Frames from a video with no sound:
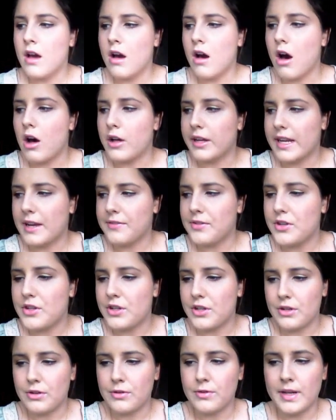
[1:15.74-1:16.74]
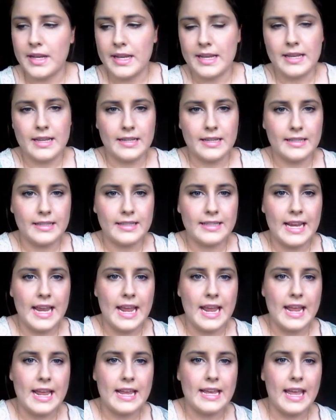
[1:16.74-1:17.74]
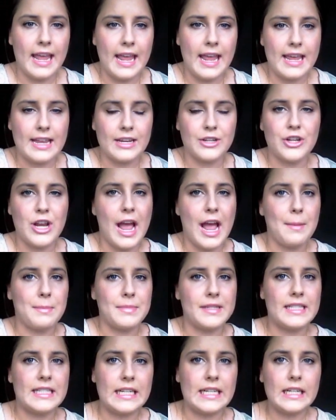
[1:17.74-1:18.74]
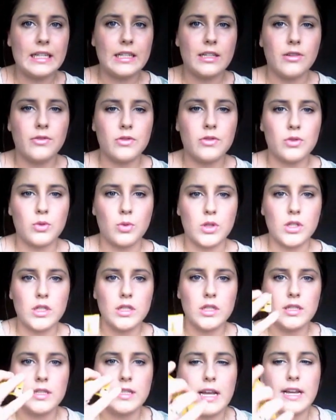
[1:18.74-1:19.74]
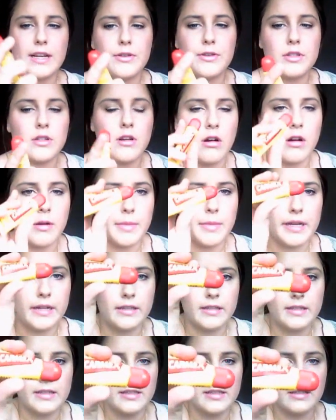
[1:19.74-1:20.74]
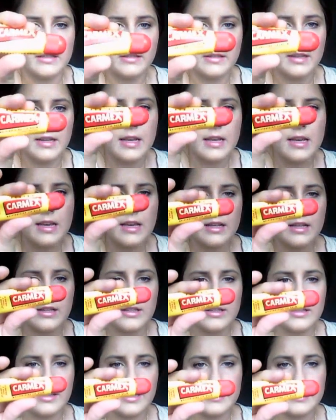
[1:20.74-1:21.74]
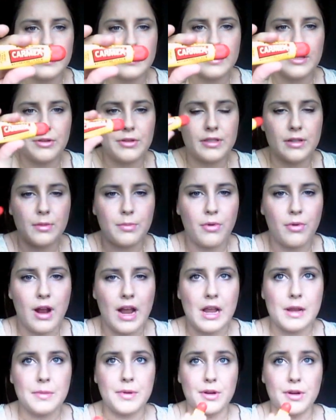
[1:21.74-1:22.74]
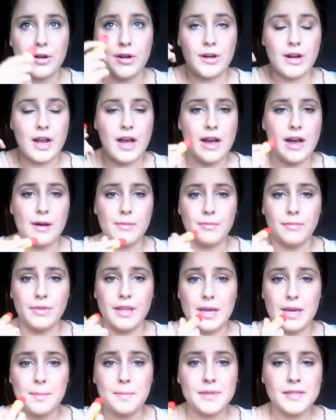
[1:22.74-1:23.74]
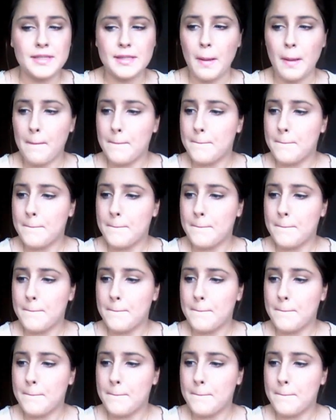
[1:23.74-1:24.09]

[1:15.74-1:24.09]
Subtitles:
All you have to do is take a chapstick of sorts. I use Carmex, and this is used to prime your lips.